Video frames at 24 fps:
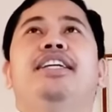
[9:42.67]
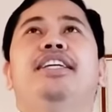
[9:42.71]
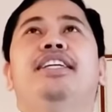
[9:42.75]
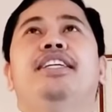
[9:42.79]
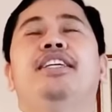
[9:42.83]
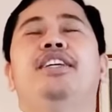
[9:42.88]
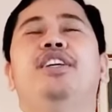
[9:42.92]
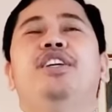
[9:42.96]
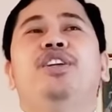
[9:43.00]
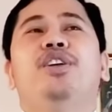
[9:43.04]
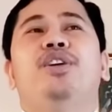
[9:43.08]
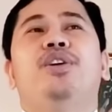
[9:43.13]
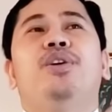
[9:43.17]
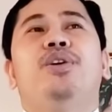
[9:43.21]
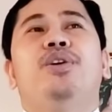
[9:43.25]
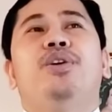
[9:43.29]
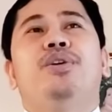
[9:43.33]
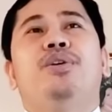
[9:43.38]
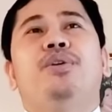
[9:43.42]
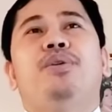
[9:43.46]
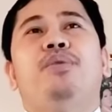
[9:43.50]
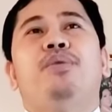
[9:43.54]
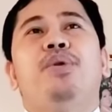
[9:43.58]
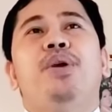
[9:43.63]
you
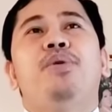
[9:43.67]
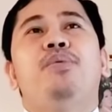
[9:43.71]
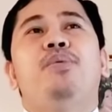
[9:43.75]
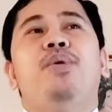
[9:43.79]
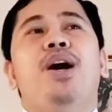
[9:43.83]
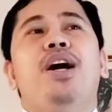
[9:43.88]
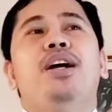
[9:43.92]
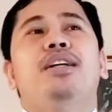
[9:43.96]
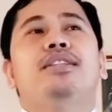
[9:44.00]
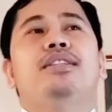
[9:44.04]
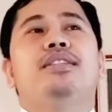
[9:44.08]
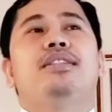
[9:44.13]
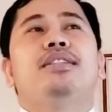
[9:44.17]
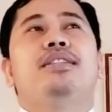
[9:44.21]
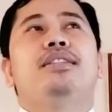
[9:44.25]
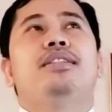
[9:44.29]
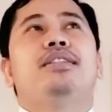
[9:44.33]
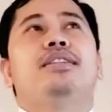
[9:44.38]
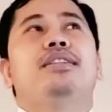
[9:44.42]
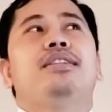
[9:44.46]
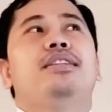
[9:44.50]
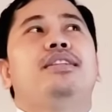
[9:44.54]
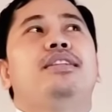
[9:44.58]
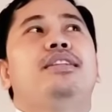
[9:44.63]
know, we want
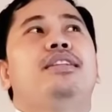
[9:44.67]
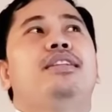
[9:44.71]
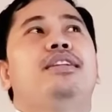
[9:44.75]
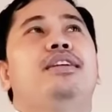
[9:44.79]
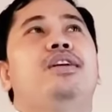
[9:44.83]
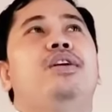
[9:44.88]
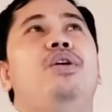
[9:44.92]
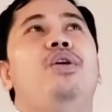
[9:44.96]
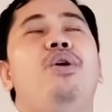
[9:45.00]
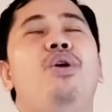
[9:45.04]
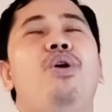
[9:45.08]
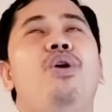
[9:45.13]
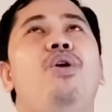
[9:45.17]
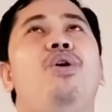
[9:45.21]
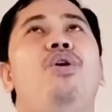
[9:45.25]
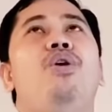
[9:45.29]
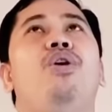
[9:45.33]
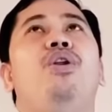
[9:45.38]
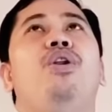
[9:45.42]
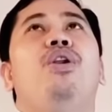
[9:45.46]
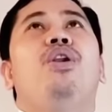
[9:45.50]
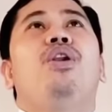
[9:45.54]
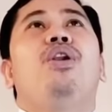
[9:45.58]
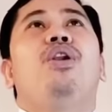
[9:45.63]

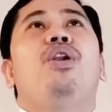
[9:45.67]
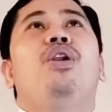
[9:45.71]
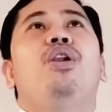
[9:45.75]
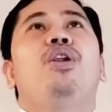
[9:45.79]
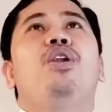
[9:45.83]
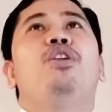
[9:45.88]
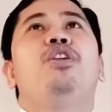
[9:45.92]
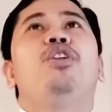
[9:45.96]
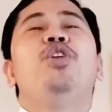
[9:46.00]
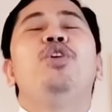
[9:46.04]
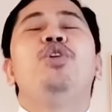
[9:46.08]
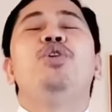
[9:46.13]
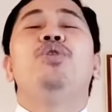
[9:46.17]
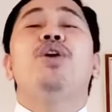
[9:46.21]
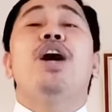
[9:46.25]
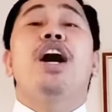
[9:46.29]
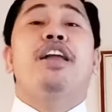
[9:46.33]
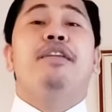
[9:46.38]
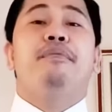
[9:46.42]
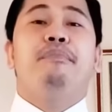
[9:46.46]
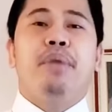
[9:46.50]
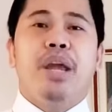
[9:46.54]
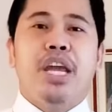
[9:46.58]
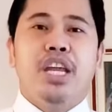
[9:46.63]
all new
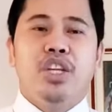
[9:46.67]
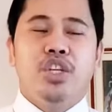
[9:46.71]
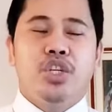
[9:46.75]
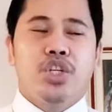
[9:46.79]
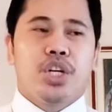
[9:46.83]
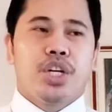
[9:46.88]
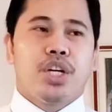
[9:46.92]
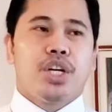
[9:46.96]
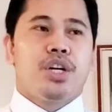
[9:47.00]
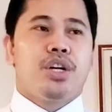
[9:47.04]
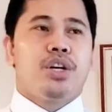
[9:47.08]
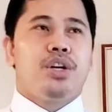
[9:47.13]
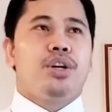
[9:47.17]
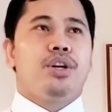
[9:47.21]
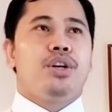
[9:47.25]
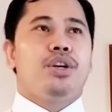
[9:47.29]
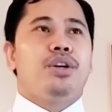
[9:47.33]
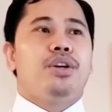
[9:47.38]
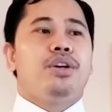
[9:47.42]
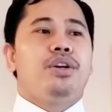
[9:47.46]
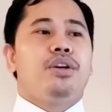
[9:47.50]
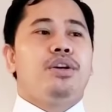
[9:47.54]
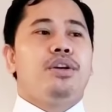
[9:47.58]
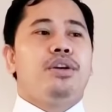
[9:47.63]
adventure.
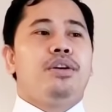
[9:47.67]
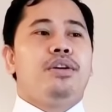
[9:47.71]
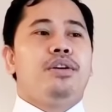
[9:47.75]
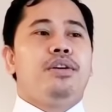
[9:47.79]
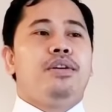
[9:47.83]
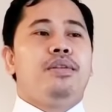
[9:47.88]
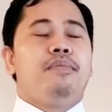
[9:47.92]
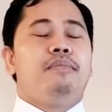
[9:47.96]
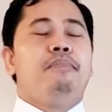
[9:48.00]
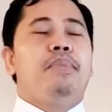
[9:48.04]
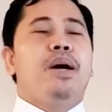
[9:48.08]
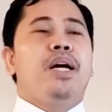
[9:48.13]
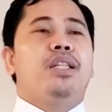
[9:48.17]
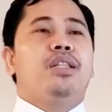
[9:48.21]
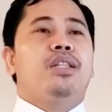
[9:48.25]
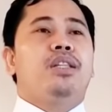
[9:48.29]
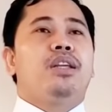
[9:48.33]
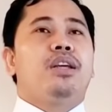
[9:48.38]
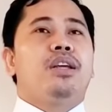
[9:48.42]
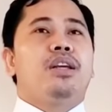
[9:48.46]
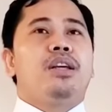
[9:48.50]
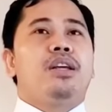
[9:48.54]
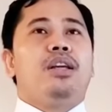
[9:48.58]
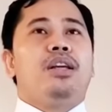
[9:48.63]

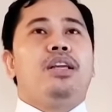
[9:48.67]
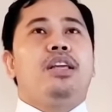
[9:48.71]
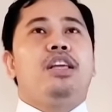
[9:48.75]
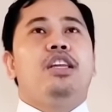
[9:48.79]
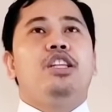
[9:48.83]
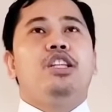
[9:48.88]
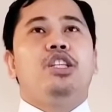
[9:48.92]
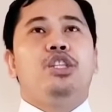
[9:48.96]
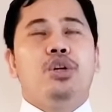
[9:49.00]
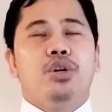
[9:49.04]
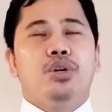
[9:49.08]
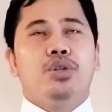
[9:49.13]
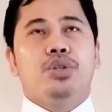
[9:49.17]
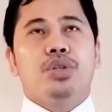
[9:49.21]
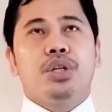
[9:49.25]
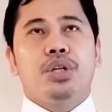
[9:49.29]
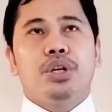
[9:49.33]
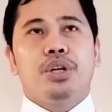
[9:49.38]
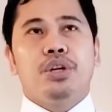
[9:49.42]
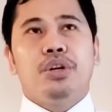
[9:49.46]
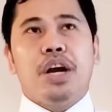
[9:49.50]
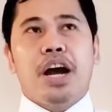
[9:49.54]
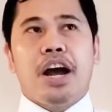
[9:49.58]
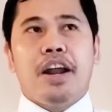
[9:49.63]
But in those
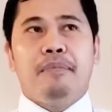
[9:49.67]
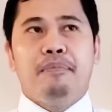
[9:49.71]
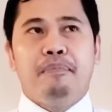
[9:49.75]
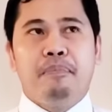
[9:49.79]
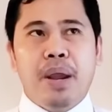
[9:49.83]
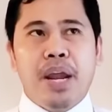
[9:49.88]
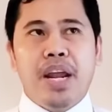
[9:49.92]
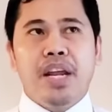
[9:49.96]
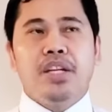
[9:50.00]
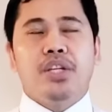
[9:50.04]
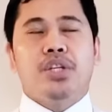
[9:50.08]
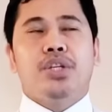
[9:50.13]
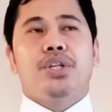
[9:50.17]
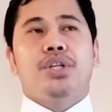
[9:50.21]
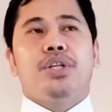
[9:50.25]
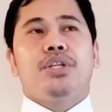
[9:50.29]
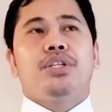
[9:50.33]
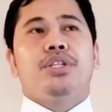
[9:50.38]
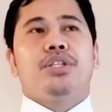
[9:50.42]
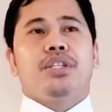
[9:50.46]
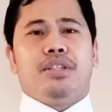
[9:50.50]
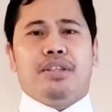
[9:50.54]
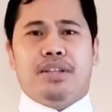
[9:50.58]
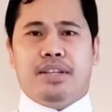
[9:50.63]

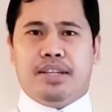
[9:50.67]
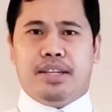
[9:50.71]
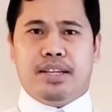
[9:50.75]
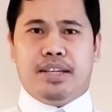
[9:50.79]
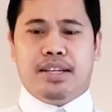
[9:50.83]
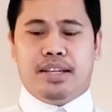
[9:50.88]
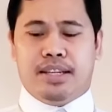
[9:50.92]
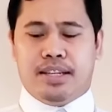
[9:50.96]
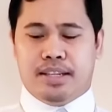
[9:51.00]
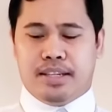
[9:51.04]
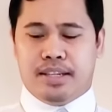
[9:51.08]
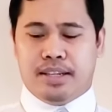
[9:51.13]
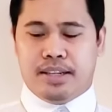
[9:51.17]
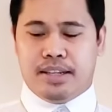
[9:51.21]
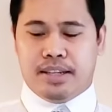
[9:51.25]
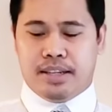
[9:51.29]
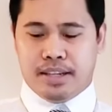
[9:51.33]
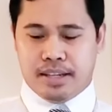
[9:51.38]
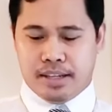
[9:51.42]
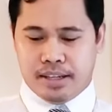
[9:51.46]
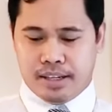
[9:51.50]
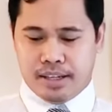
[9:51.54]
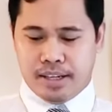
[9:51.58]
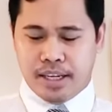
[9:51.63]
adventures,
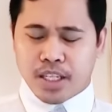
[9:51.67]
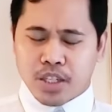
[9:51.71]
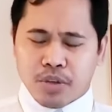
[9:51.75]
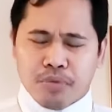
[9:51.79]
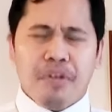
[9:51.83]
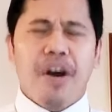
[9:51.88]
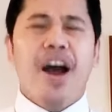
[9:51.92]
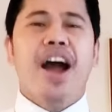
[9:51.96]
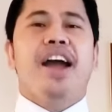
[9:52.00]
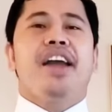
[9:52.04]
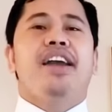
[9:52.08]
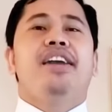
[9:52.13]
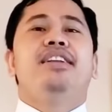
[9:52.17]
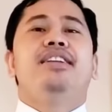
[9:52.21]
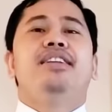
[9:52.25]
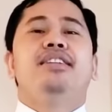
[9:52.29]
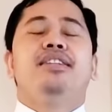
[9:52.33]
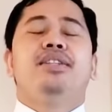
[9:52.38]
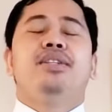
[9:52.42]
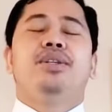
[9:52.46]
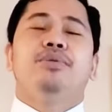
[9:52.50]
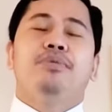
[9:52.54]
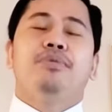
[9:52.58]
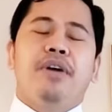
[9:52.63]
it's fine
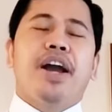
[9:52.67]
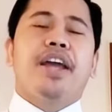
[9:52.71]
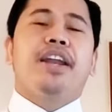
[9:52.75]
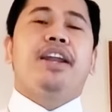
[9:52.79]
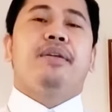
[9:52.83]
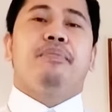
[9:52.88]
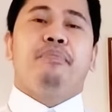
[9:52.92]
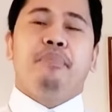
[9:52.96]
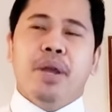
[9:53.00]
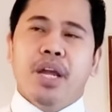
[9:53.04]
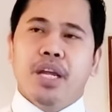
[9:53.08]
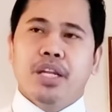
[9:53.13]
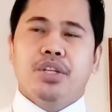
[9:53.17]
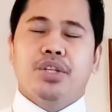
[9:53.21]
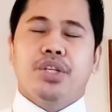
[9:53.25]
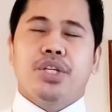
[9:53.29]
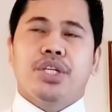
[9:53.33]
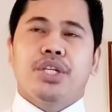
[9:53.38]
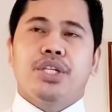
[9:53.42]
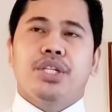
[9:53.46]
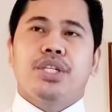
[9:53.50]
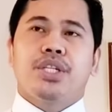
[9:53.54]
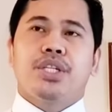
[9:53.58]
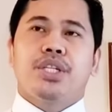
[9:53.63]
to find
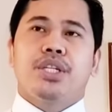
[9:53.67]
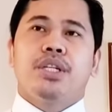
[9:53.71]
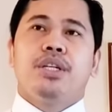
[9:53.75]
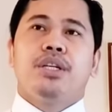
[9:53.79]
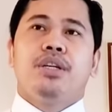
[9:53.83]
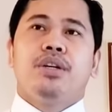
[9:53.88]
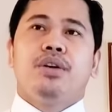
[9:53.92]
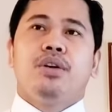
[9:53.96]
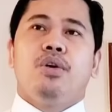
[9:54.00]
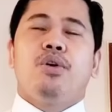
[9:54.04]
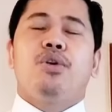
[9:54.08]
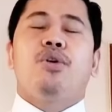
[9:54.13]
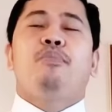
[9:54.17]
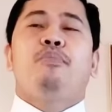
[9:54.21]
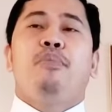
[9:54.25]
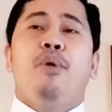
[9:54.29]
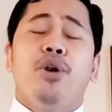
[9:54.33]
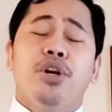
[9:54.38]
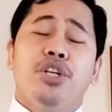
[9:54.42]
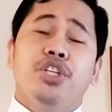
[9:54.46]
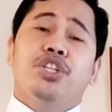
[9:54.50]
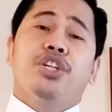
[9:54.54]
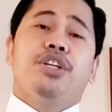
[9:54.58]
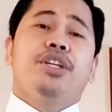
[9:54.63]
adventures or
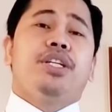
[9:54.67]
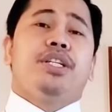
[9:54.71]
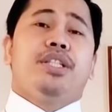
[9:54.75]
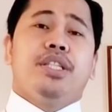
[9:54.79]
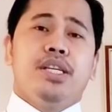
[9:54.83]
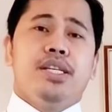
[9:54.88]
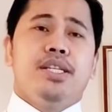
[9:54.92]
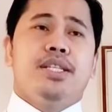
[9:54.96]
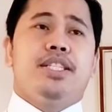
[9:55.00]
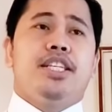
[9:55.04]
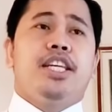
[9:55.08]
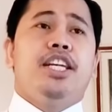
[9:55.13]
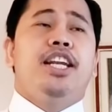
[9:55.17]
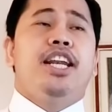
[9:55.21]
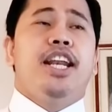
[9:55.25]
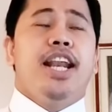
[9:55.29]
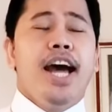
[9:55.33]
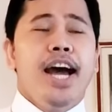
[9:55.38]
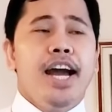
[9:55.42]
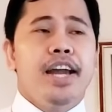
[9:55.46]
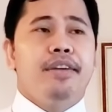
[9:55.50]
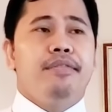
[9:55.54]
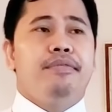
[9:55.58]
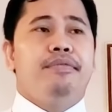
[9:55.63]
opportunities in
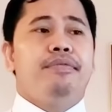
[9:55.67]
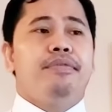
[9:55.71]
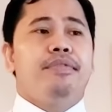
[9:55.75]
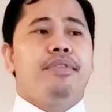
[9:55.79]
life